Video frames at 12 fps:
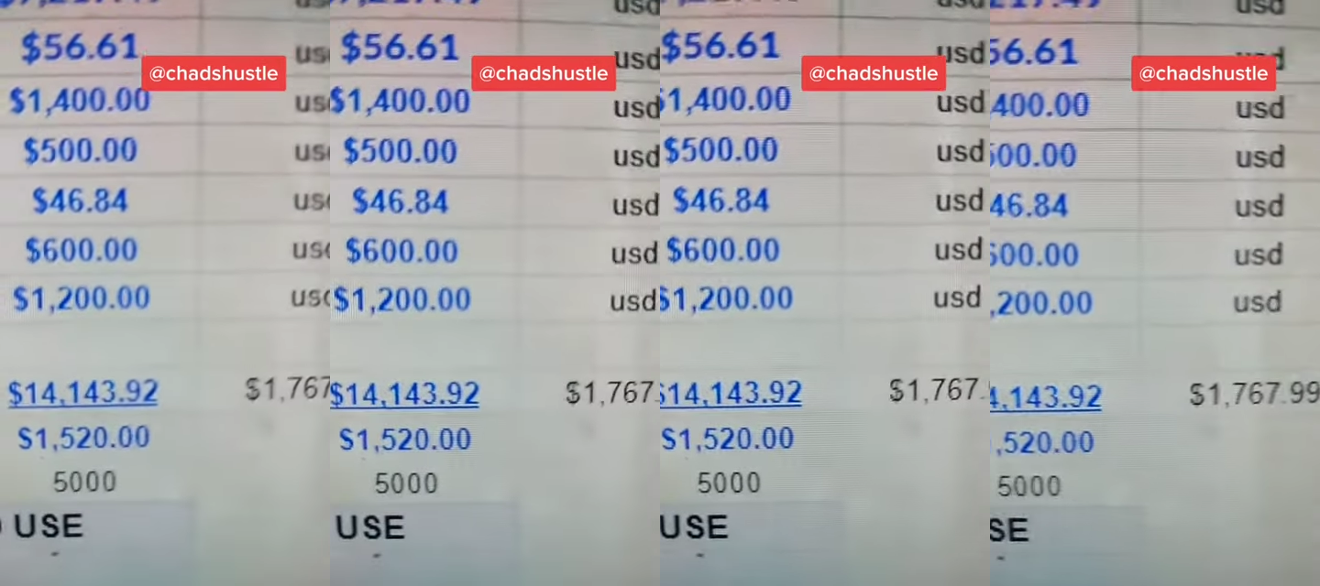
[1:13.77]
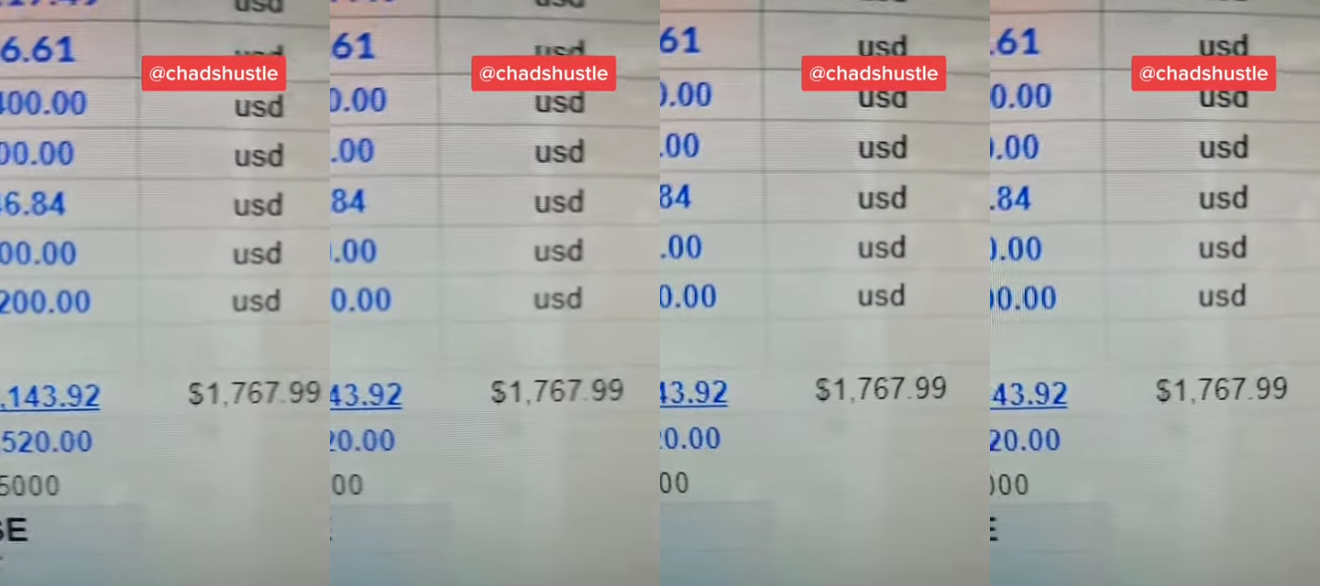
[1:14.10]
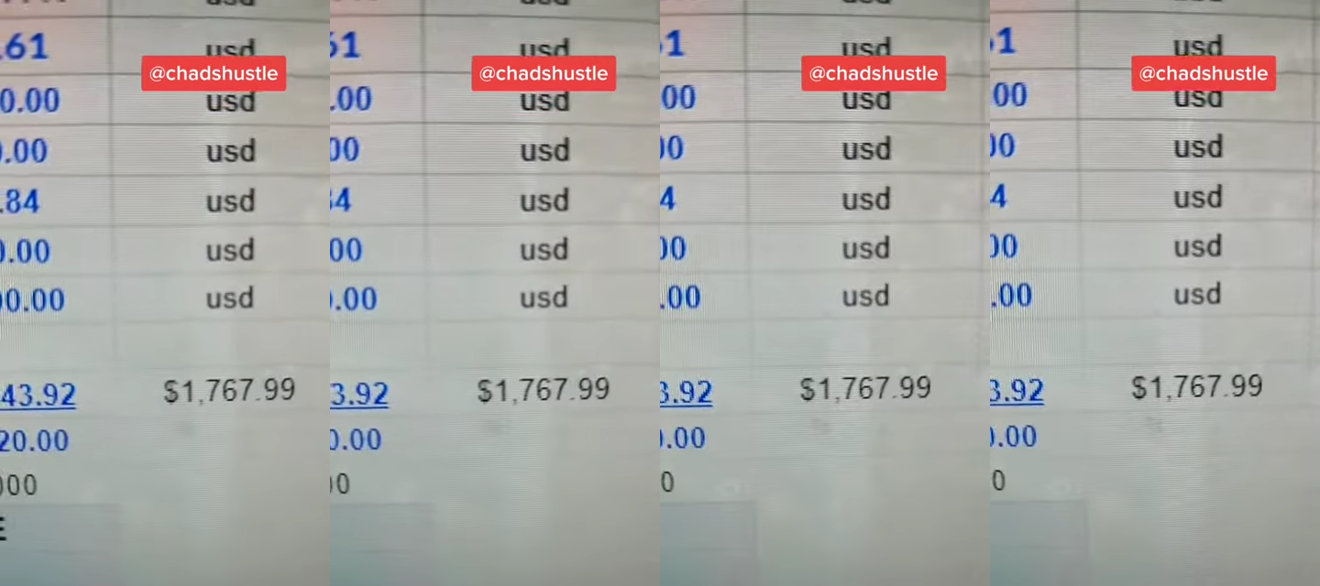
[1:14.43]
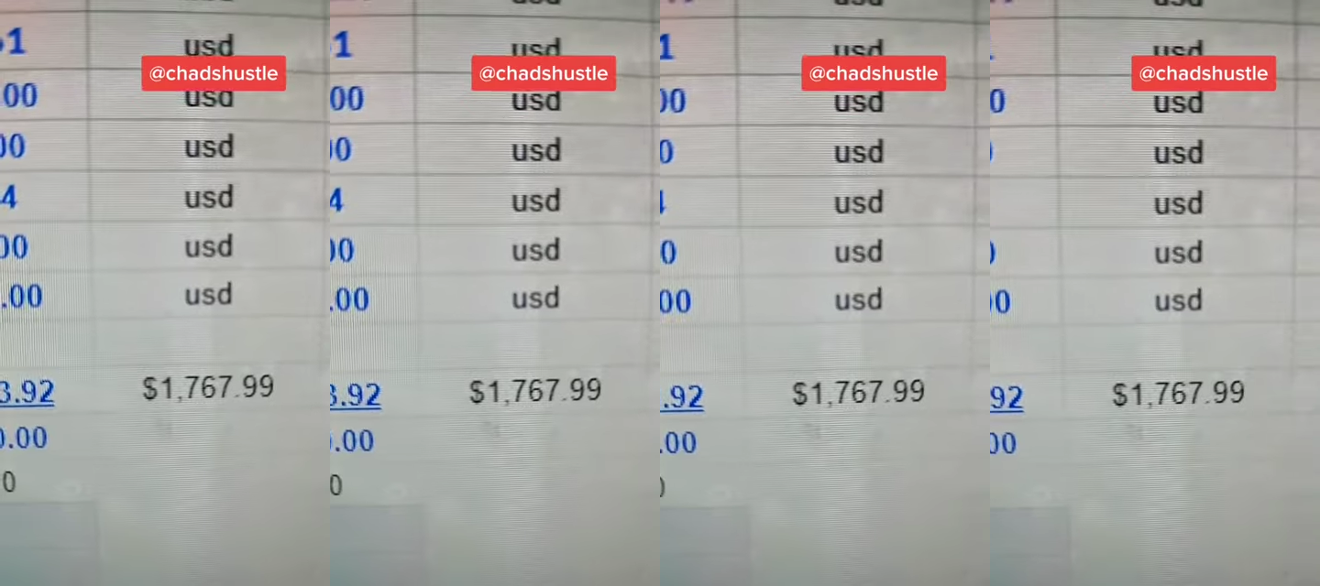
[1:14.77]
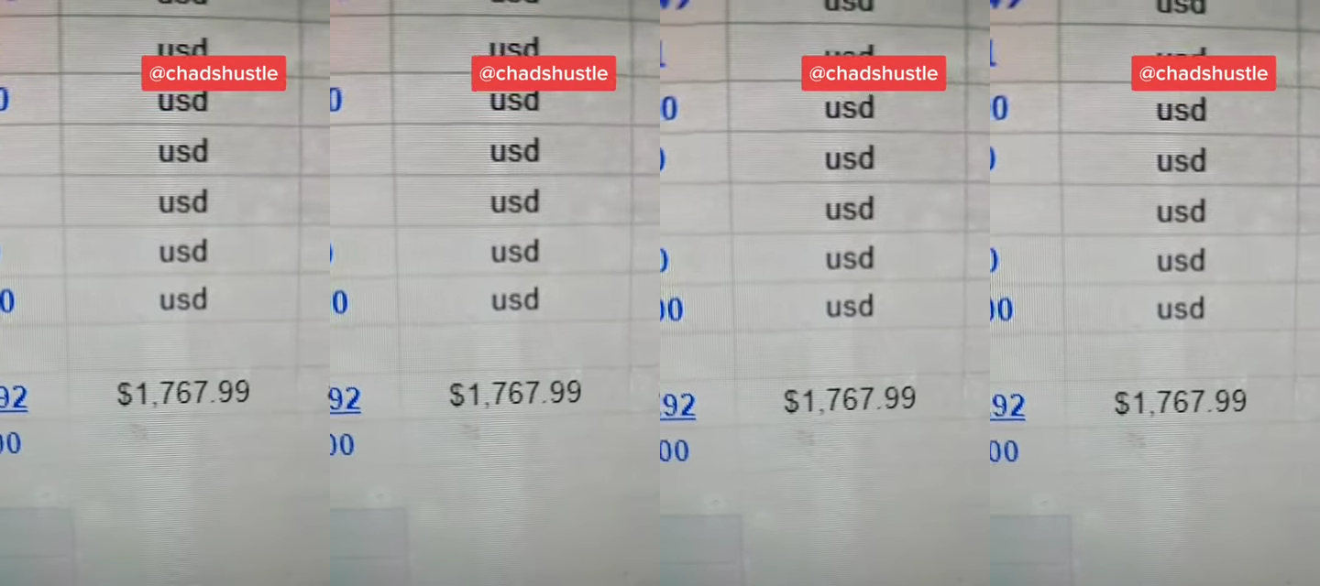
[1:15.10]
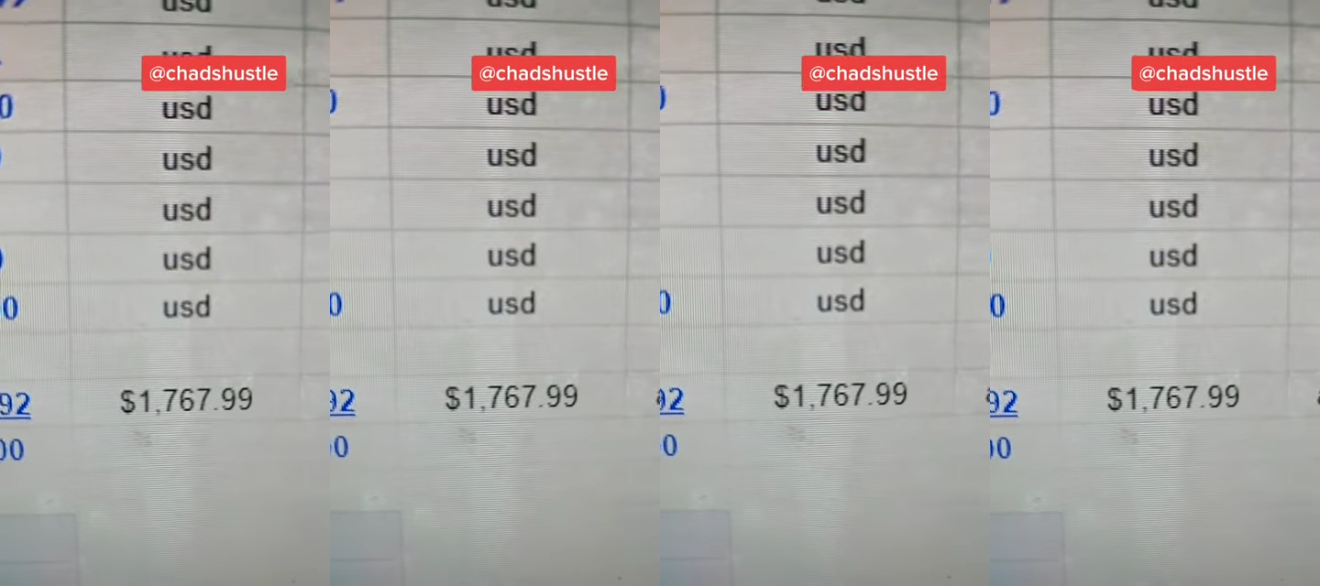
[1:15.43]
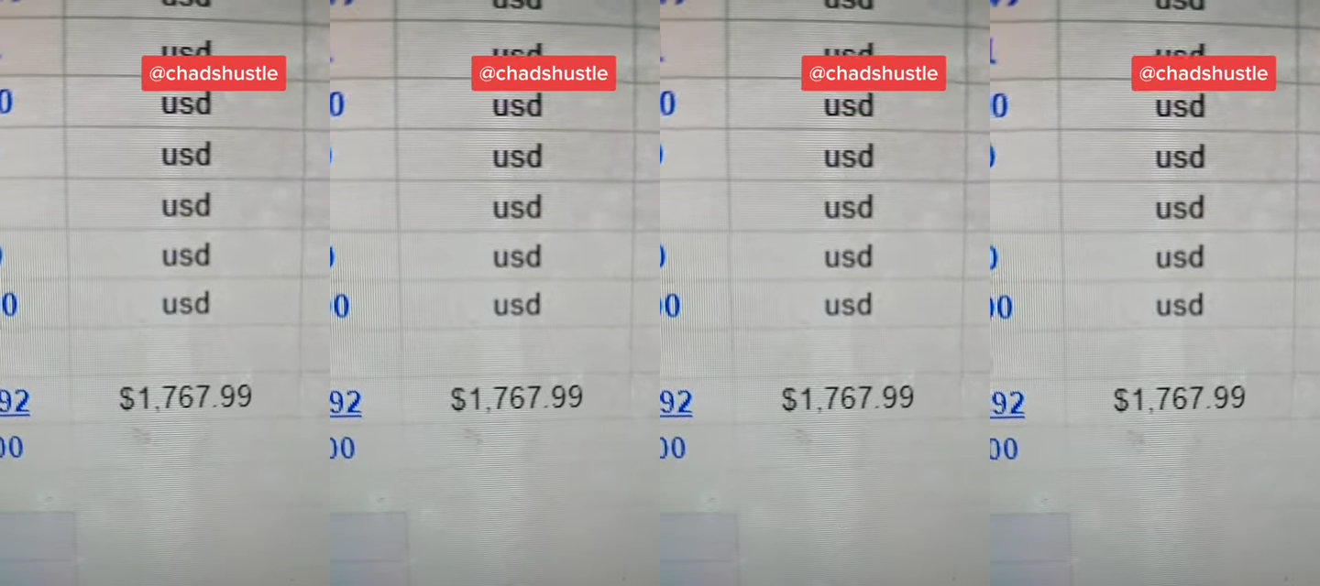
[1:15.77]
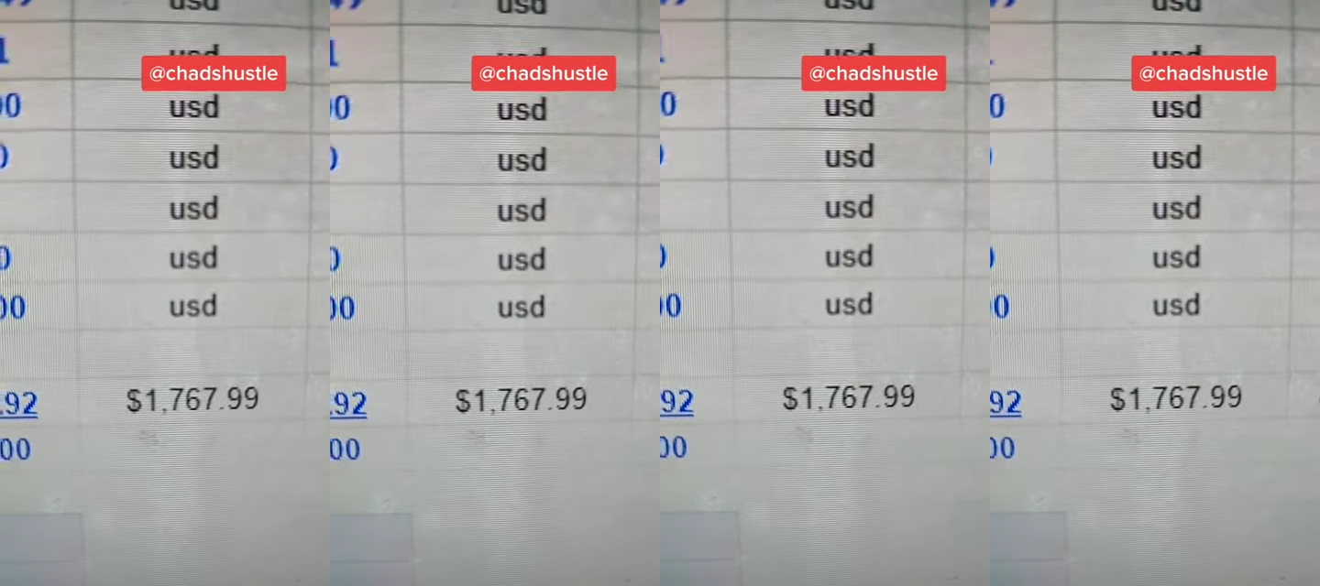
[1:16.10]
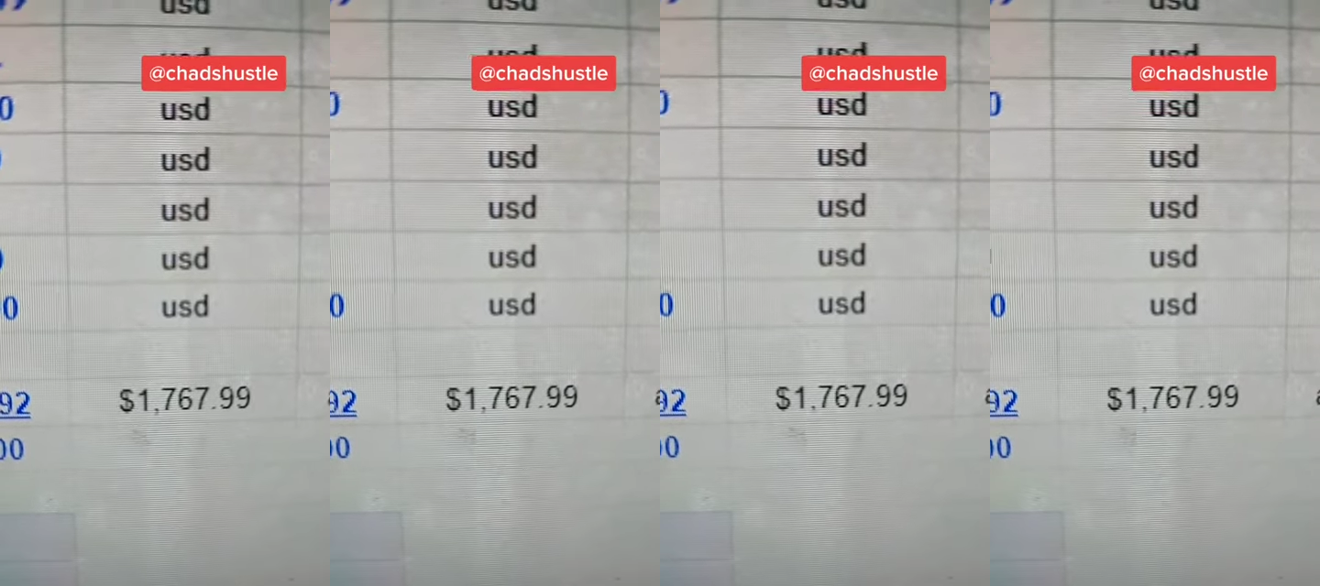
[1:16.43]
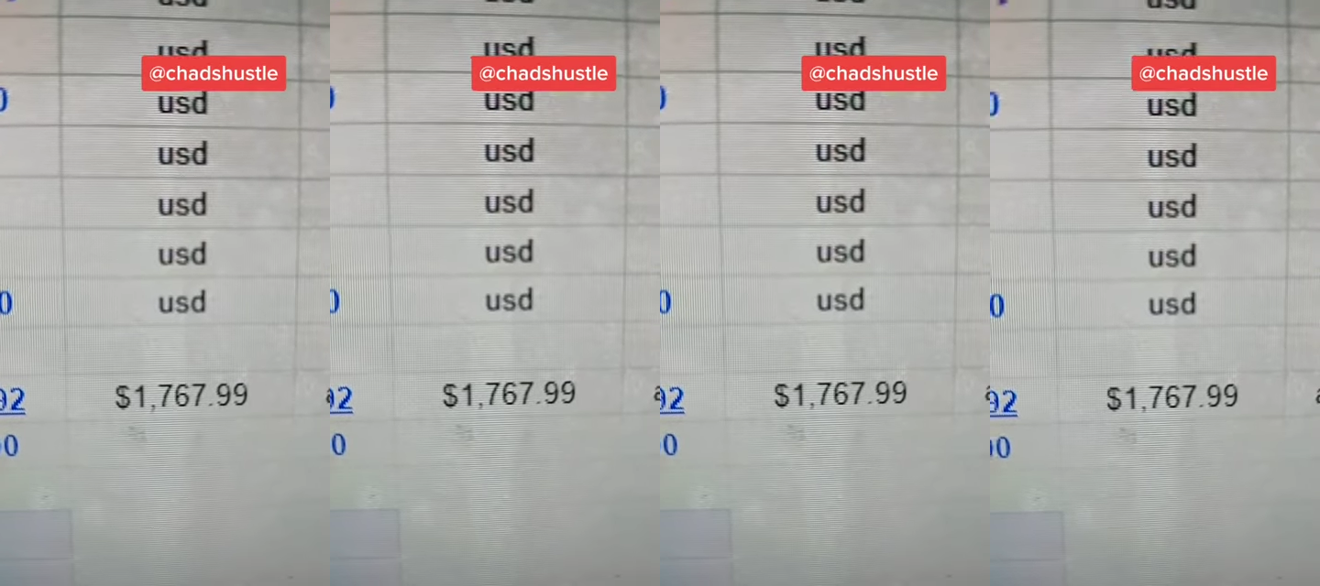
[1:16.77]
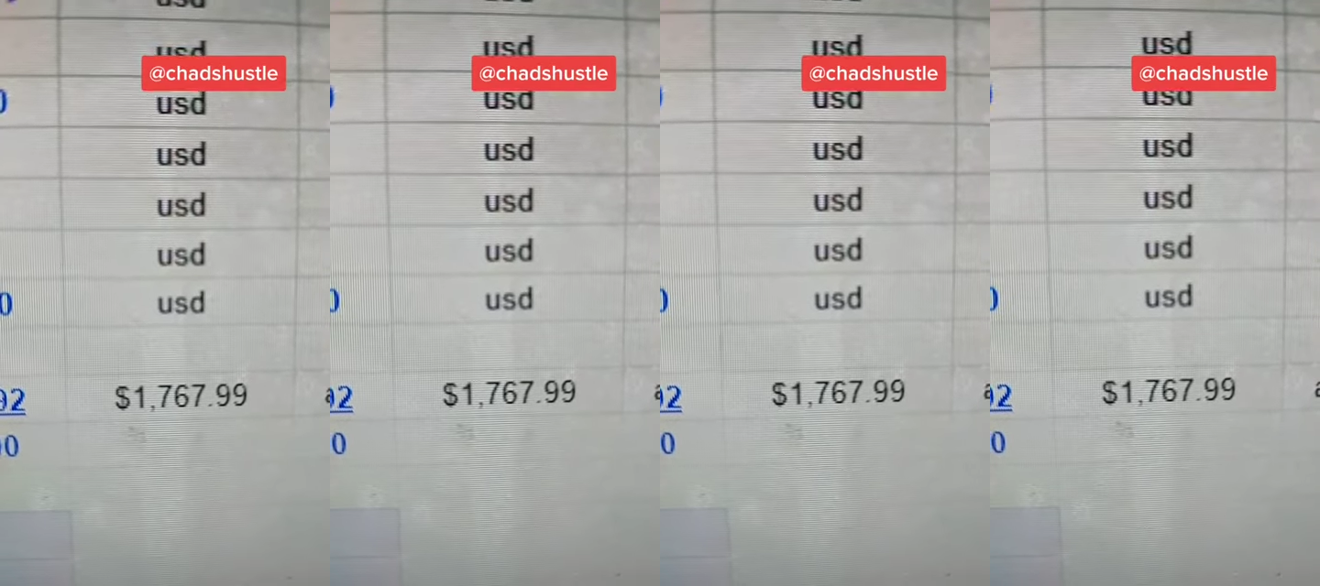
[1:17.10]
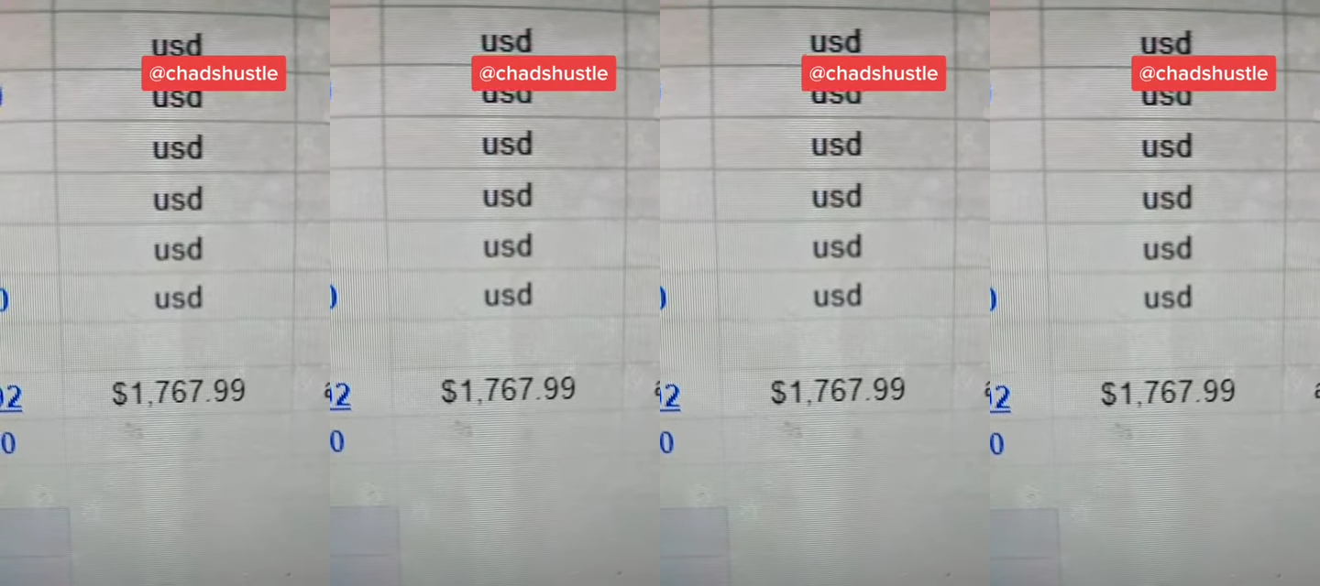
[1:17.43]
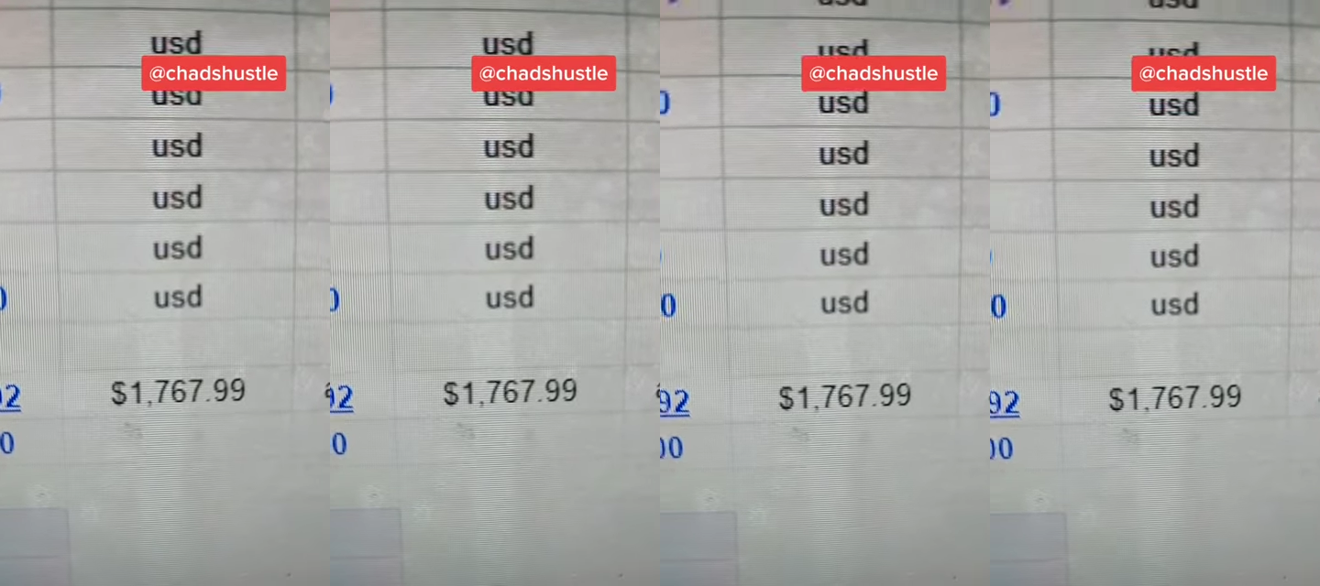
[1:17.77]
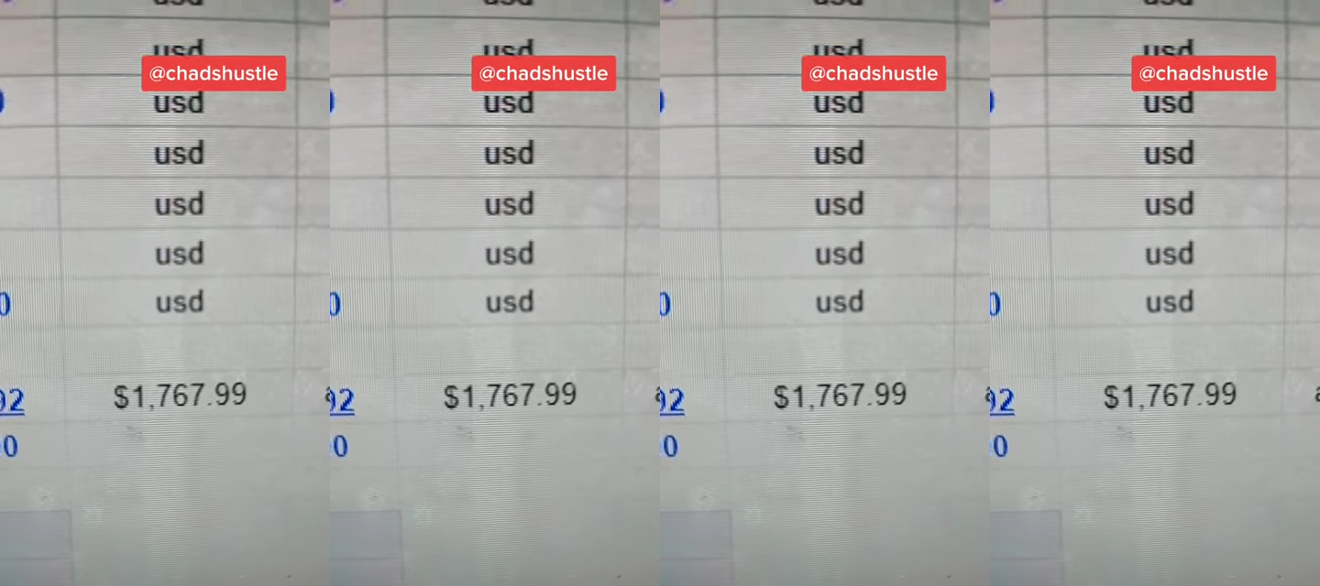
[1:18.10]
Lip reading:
No face is visible, so there are no lips to read.